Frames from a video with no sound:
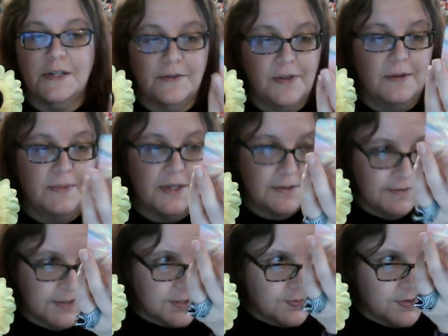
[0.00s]
how that
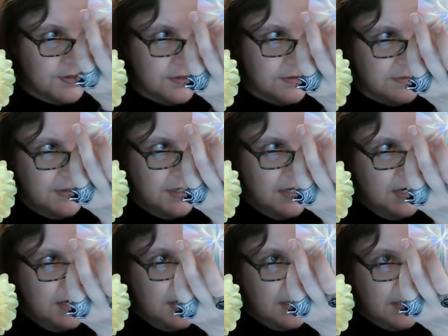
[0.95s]
manifests for you.
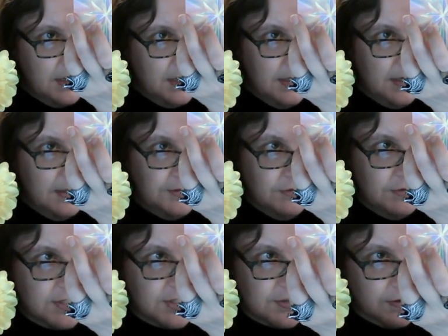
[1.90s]
Uh, you
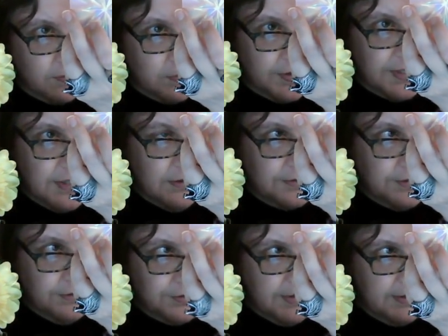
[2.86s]
can start working on
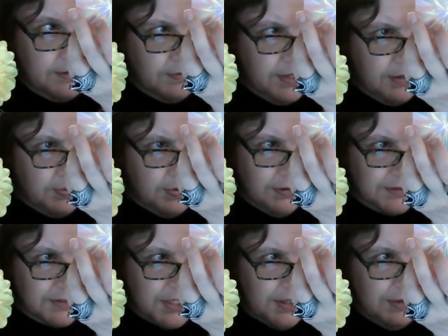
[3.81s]
your dream career
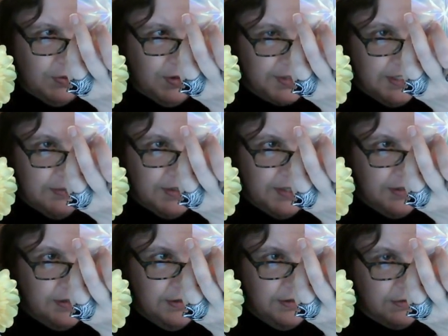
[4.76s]
part-time while
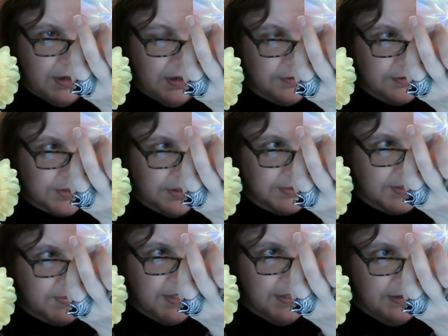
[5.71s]
keeping your other job
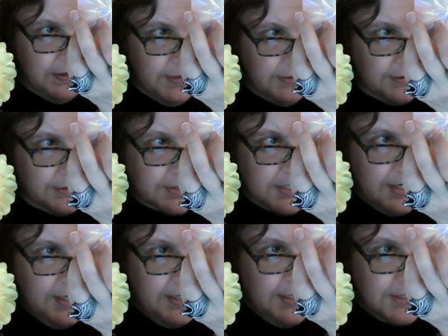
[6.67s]
to pay the bills.
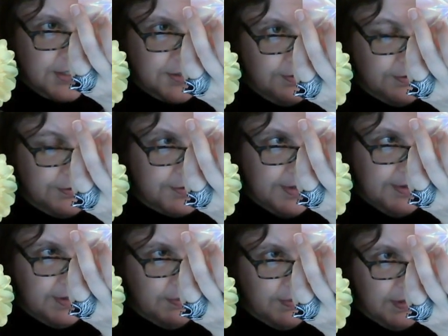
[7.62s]
Soon your
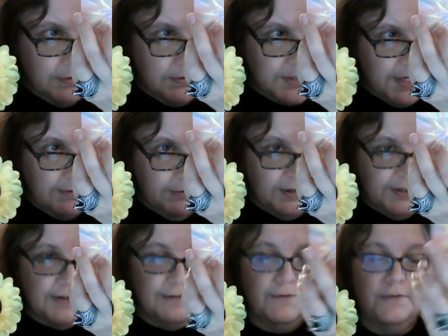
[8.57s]
dream career will take
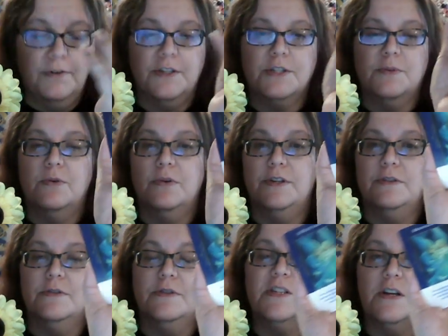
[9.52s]
flight and fully support
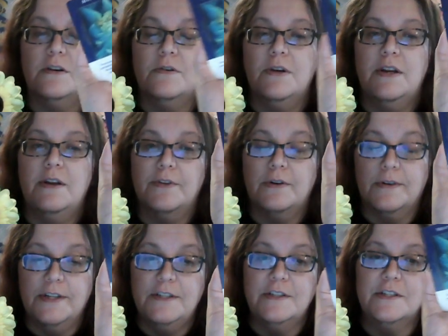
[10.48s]
you. So if there
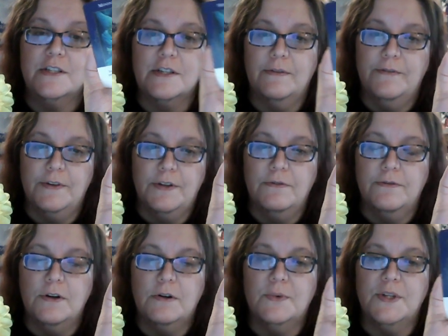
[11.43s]
is something
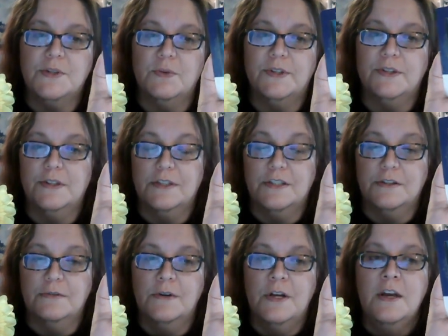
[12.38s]
you've always wanted to
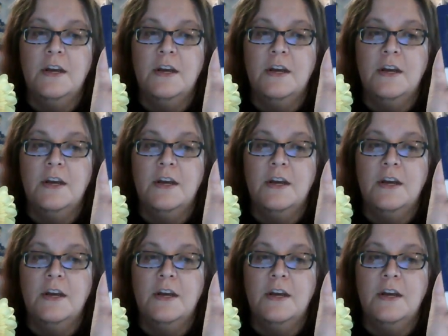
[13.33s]
do,